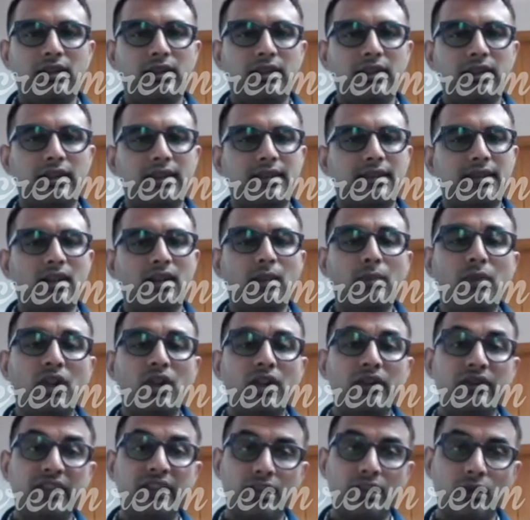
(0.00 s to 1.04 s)
some
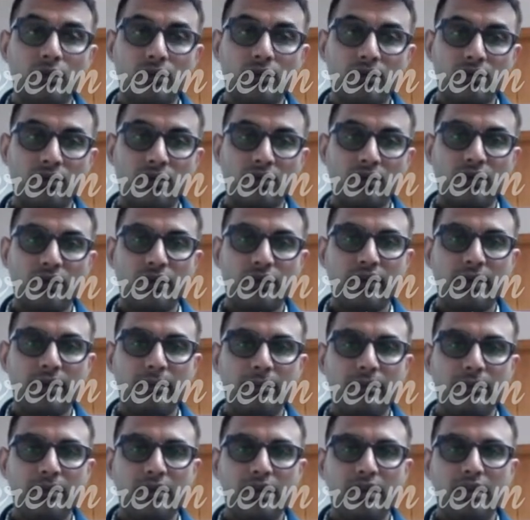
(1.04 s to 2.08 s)
are without
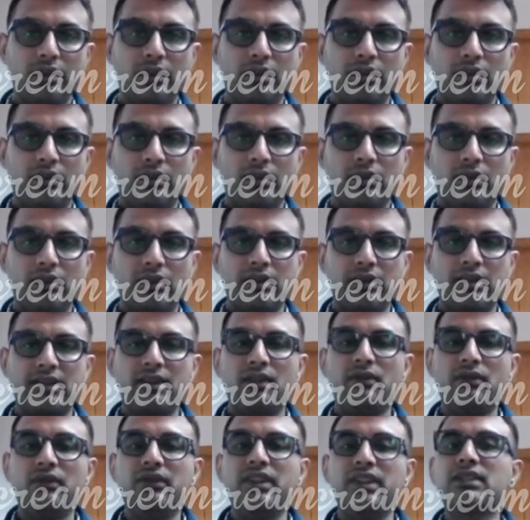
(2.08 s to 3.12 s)
scholarship,
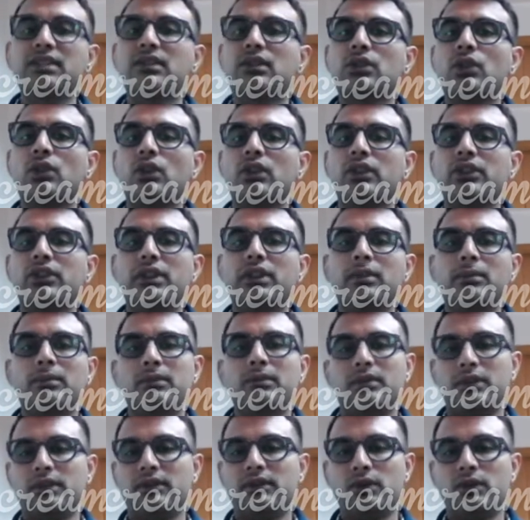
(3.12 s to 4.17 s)
reserved with scholarship.
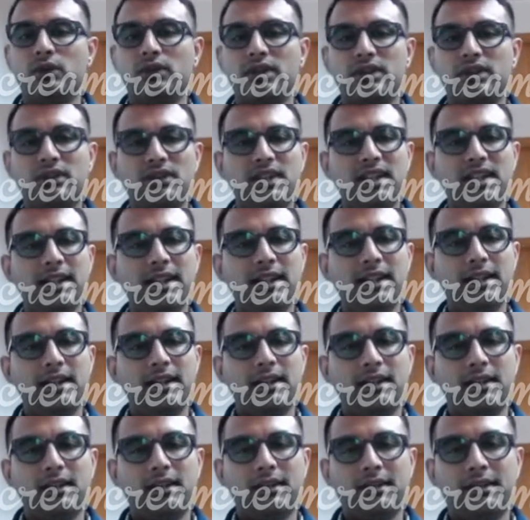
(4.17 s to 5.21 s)
If you can see
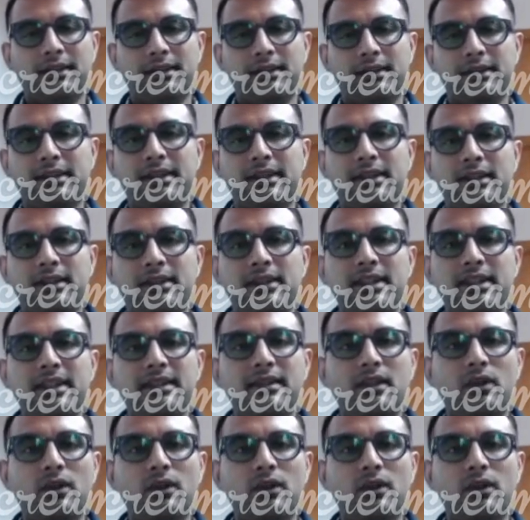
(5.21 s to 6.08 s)
there, these are